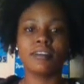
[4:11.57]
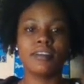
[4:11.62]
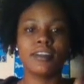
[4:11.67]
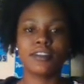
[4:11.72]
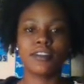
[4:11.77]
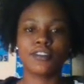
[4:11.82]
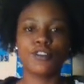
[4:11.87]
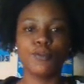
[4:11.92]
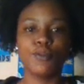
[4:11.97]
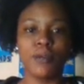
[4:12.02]

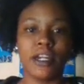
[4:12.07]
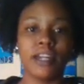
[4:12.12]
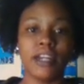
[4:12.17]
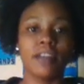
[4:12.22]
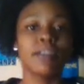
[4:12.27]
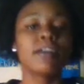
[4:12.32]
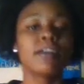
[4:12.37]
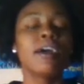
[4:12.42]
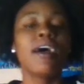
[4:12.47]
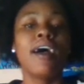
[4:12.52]
too bright.
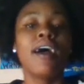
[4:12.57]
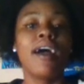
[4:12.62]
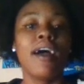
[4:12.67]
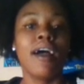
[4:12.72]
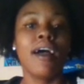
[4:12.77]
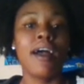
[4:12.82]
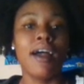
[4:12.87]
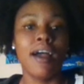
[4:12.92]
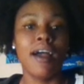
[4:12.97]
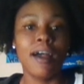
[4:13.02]

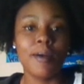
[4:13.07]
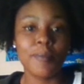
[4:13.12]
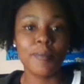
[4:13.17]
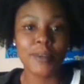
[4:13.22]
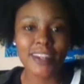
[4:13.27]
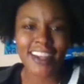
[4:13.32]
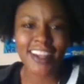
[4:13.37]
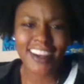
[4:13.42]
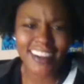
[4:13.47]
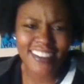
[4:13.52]
But
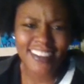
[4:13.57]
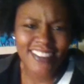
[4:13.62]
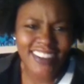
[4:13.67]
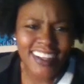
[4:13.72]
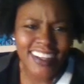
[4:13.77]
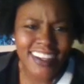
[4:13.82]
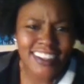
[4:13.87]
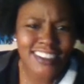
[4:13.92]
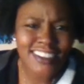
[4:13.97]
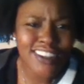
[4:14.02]
now I feel
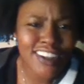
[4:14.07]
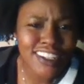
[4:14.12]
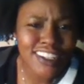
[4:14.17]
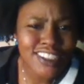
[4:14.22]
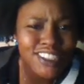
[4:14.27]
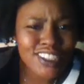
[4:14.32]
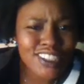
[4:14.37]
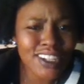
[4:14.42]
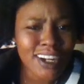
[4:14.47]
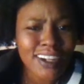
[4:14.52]
like it's all
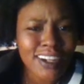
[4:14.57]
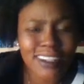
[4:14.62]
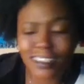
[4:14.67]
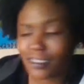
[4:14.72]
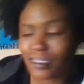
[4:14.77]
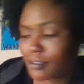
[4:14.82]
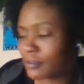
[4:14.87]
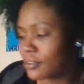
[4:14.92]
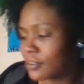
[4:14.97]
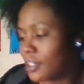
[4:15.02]
extra dark.
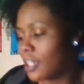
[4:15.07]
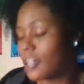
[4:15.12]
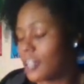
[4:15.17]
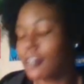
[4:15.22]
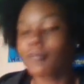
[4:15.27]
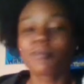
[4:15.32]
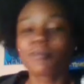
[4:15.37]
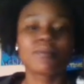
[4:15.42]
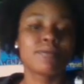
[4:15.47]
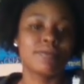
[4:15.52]
Like,
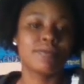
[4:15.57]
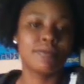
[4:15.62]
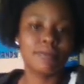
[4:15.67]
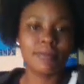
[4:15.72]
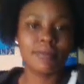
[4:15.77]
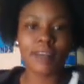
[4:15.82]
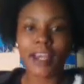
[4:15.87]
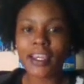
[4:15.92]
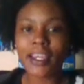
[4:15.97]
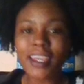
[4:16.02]

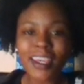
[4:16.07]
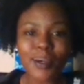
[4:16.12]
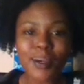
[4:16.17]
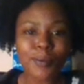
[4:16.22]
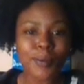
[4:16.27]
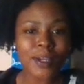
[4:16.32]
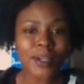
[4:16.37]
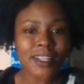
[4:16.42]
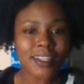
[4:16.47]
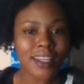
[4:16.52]
I can't
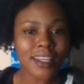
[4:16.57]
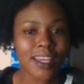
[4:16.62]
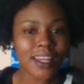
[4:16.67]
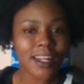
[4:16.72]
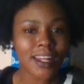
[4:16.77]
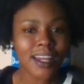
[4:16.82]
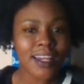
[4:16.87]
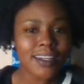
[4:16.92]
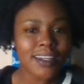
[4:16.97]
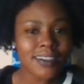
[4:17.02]
win, can
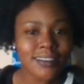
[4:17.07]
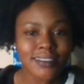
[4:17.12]
I?